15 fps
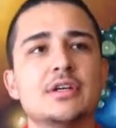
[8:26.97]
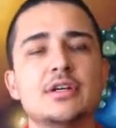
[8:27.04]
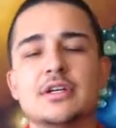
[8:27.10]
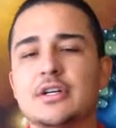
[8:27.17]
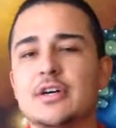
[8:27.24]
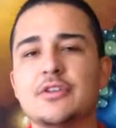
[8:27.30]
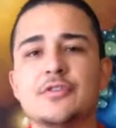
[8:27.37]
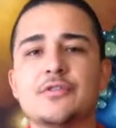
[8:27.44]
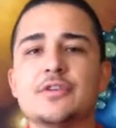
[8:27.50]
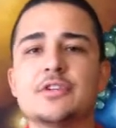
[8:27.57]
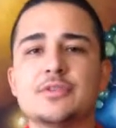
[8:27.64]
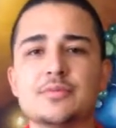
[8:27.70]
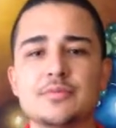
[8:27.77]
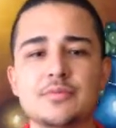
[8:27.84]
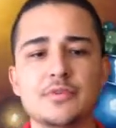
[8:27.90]
other
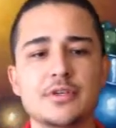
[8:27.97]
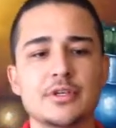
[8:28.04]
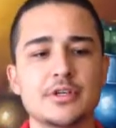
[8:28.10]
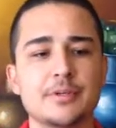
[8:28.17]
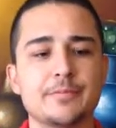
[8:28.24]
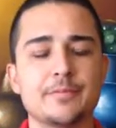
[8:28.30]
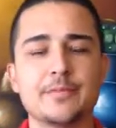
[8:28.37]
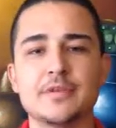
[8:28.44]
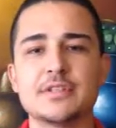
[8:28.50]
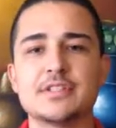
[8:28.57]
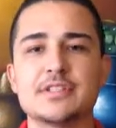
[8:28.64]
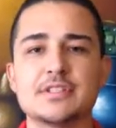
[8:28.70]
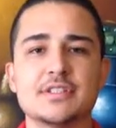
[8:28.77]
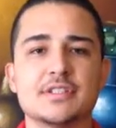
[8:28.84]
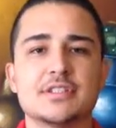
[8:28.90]
vision
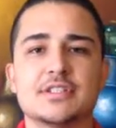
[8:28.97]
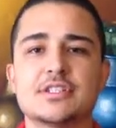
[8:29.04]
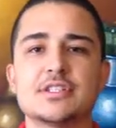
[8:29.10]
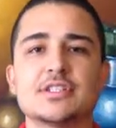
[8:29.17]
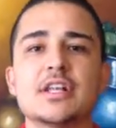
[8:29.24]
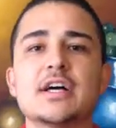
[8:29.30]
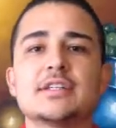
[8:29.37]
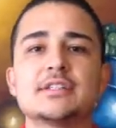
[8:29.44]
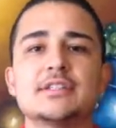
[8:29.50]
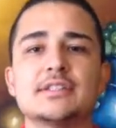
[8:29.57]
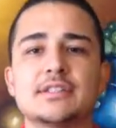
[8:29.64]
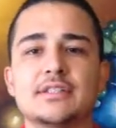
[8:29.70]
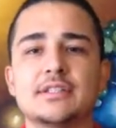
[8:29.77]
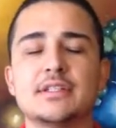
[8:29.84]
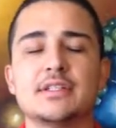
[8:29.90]
assistance such as glasses.